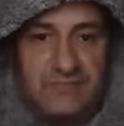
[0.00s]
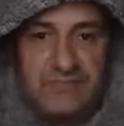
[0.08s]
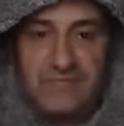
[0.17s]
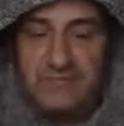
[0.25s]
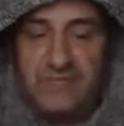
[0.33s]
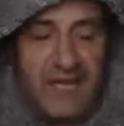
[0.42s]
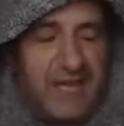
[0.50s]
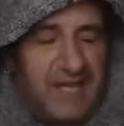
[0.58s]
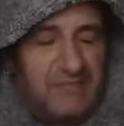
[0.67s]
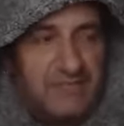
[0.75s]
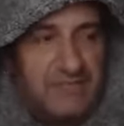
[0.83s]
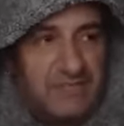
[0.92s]
seemed
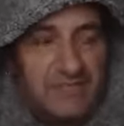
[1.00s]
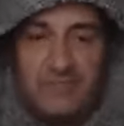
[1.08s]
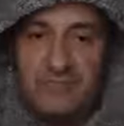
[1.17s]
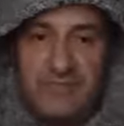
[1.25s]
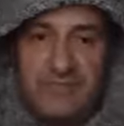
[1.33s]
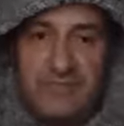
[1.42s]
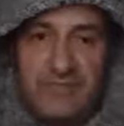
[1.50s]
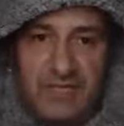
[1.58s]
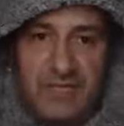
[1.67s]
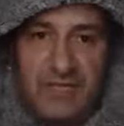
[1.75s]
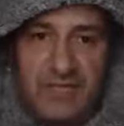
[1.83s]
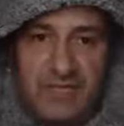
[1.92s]
absolutely
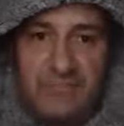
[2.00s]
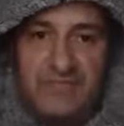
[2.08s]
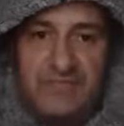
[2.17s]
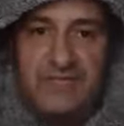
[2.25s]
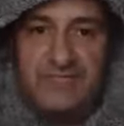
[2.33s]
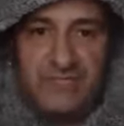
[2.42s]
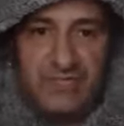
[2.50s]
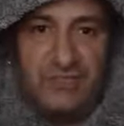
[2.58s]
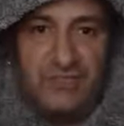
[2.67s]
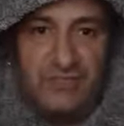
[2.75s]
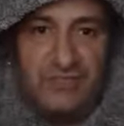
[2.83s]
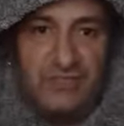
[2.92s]
100%
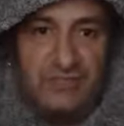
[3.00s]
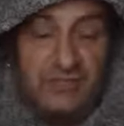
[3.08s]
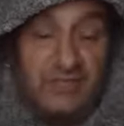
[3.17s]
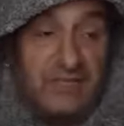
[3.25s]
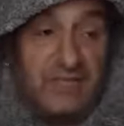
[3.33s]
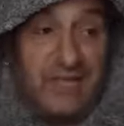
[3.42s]
delusional,